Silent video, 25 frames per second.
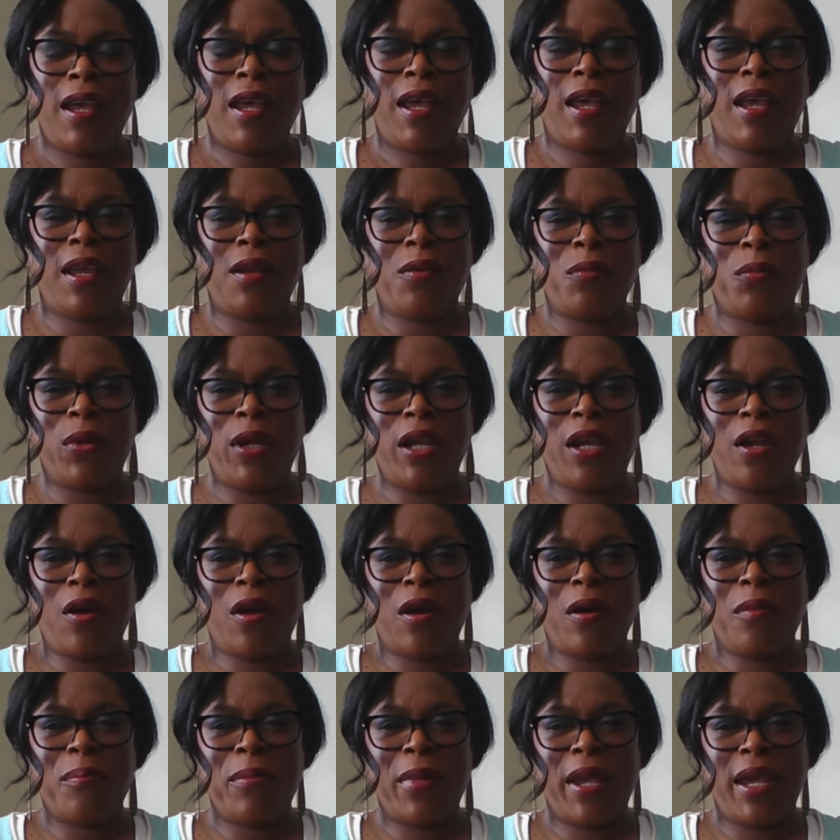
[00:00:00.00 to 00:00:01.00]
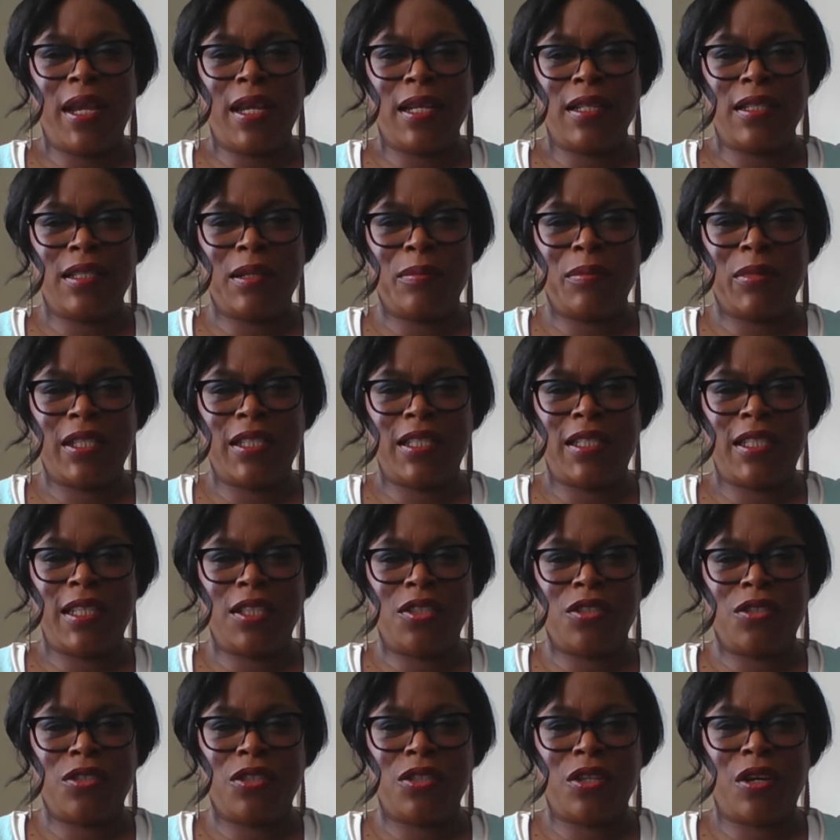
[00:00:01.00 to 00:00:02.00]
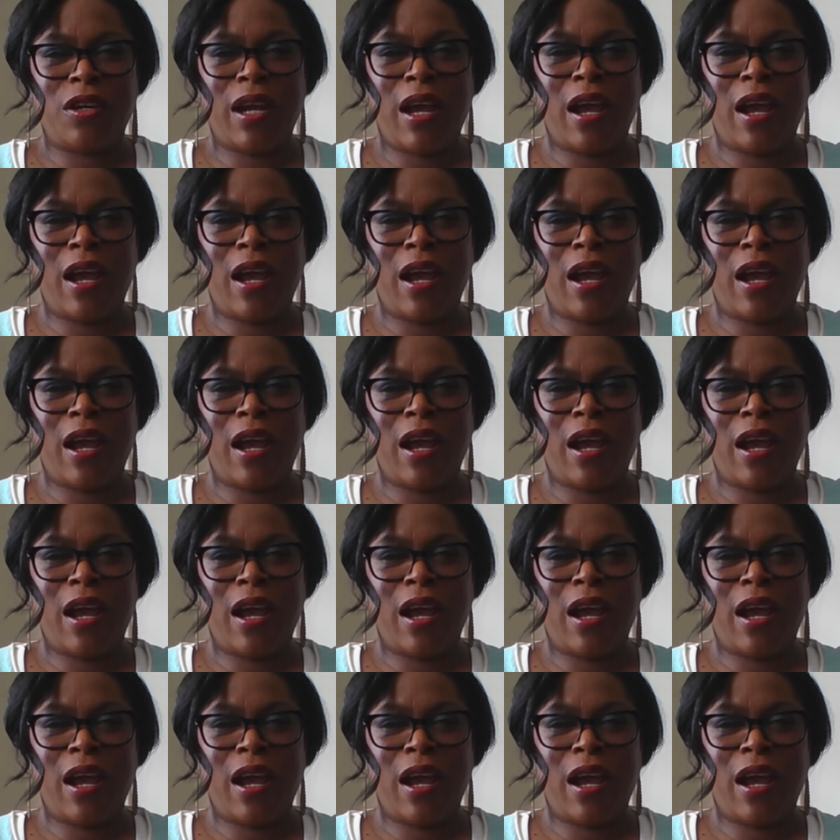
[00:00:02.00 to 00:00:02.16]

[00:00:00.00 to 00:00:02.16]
and we are making some decisions on